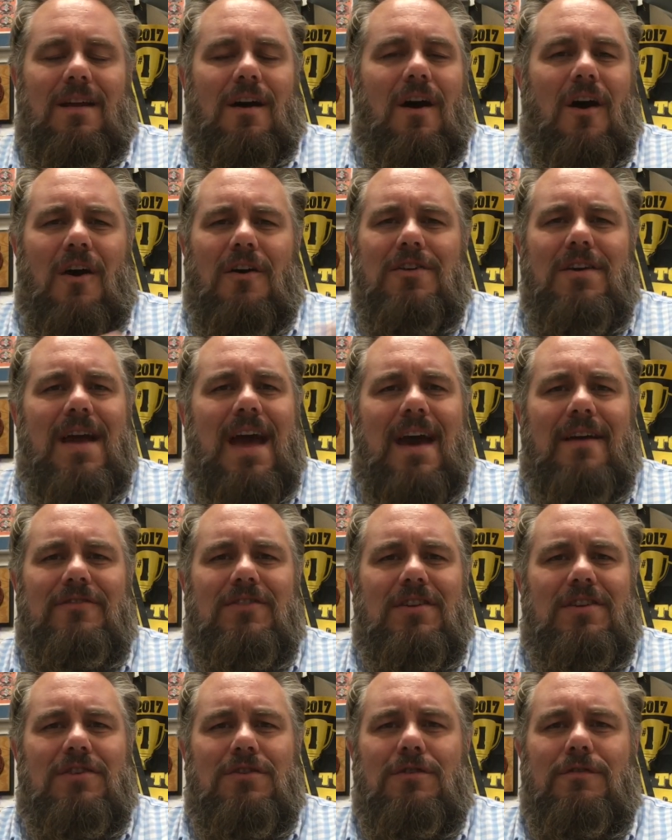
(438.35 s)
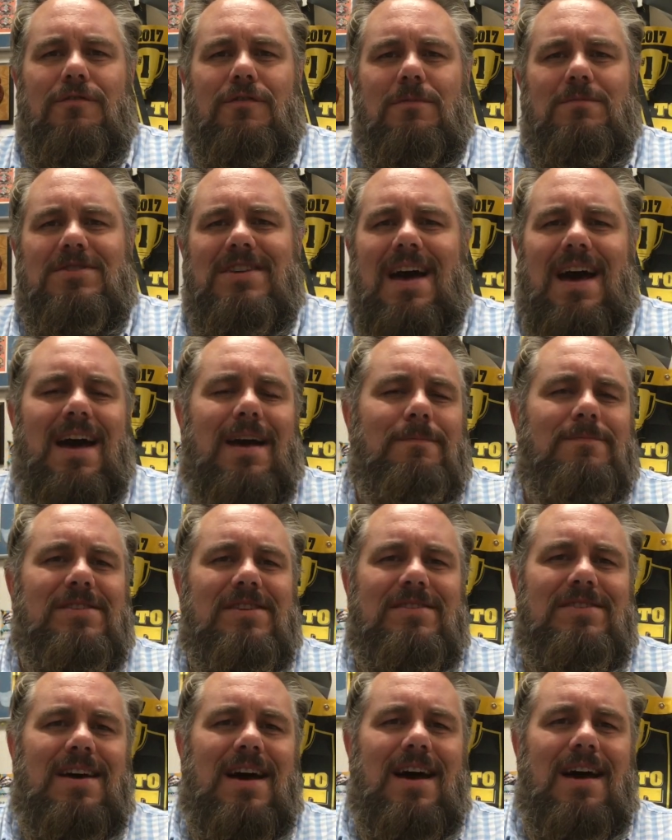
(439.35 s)
All you have to do from time
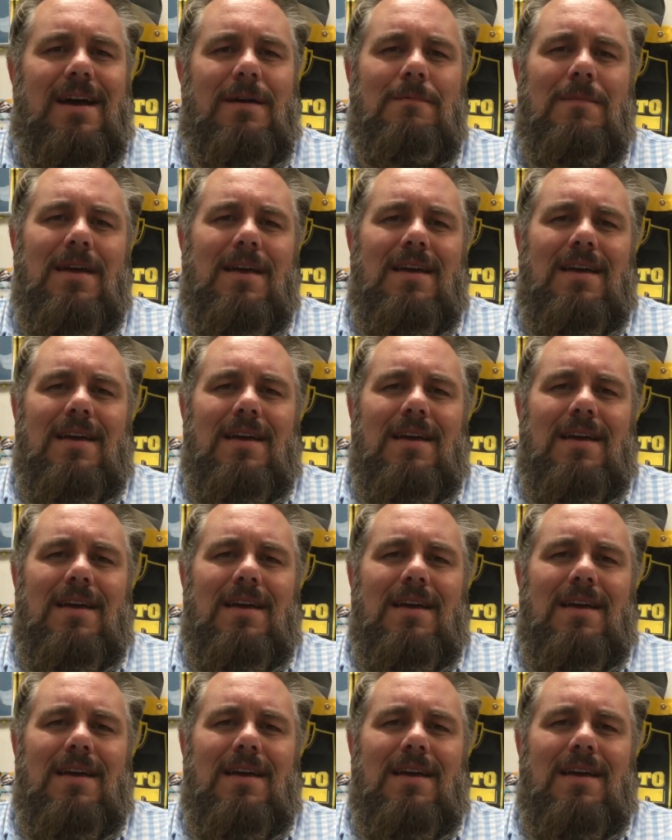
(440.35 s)
to time